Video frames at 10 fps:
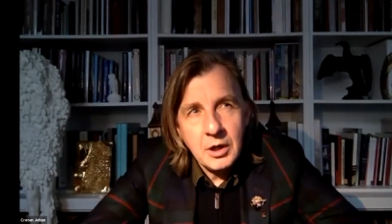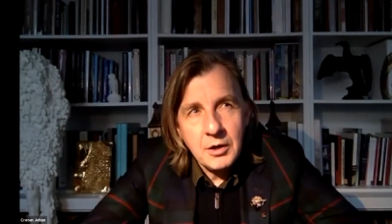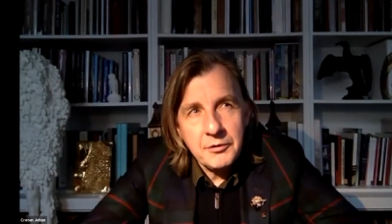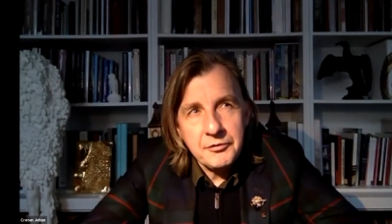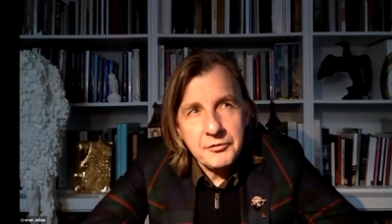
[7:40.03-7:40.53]

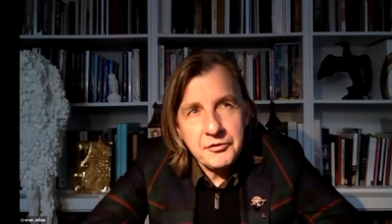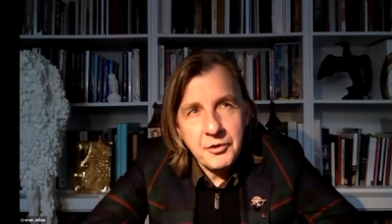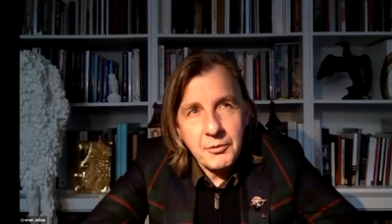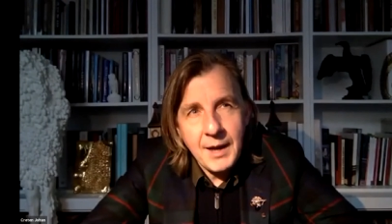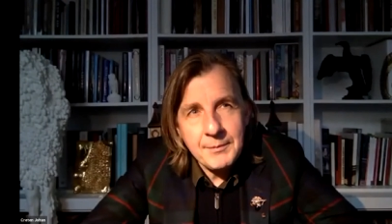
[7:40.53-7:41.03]
of
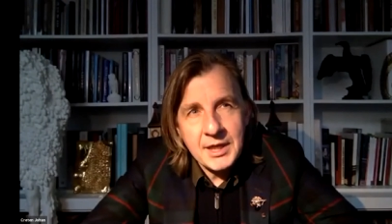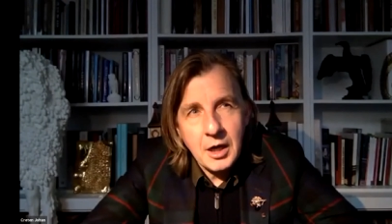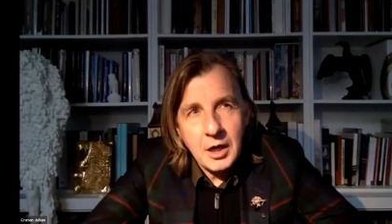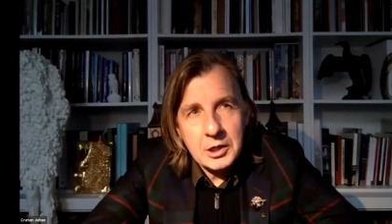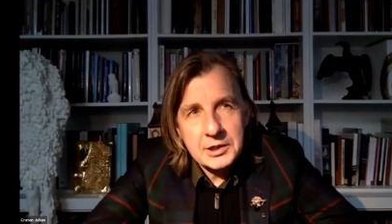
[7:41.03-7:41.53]

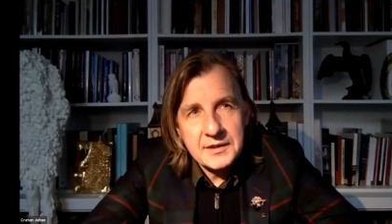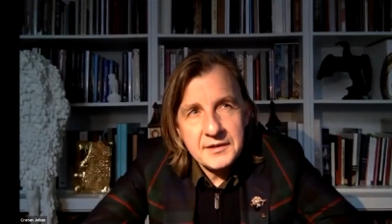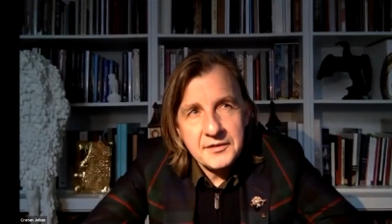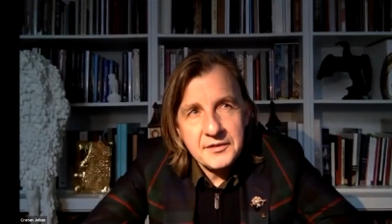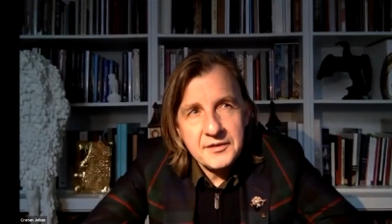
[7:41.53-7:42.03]
ceramic
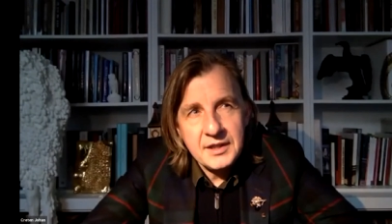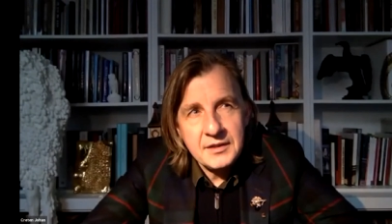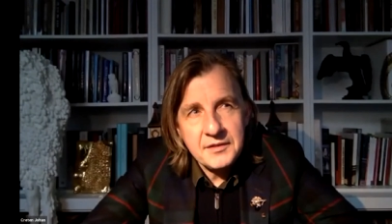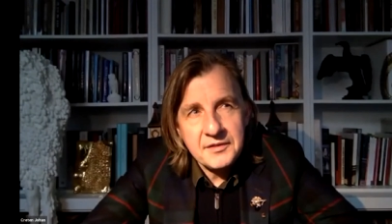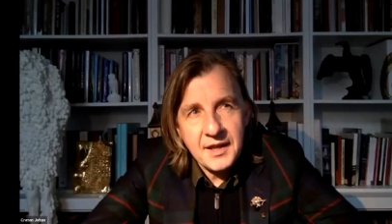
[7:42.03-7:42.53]
artists in
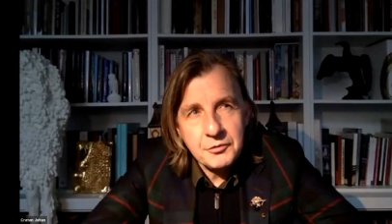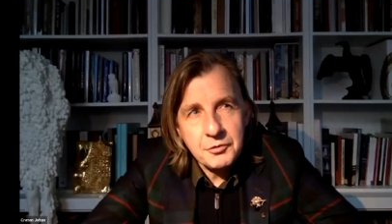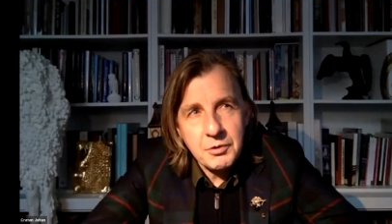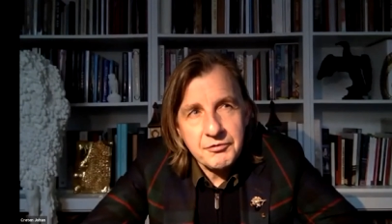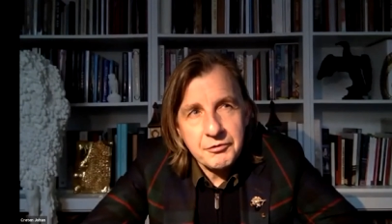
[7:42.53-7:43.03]
the
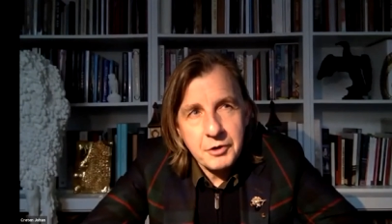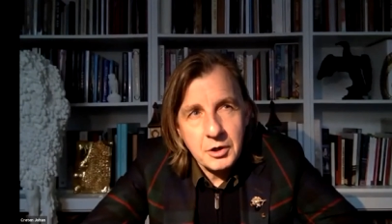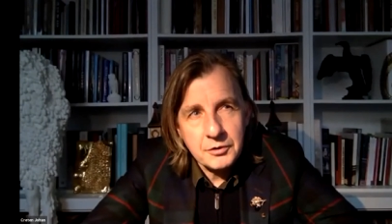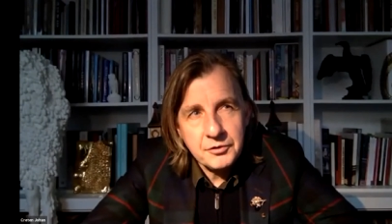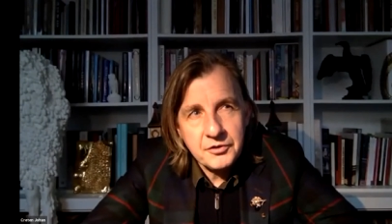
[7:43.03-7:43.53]
center of
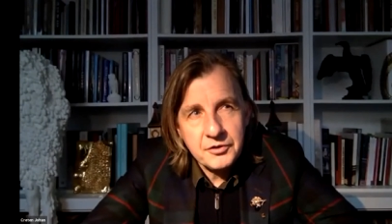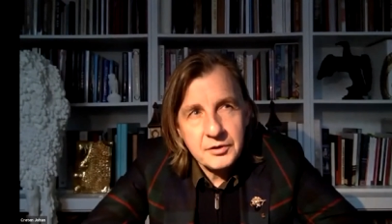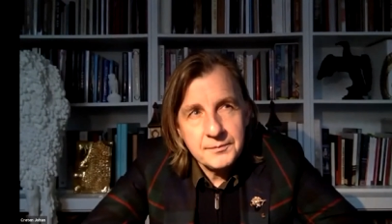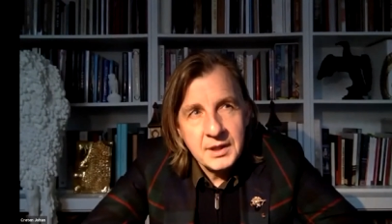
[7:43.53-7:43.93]
France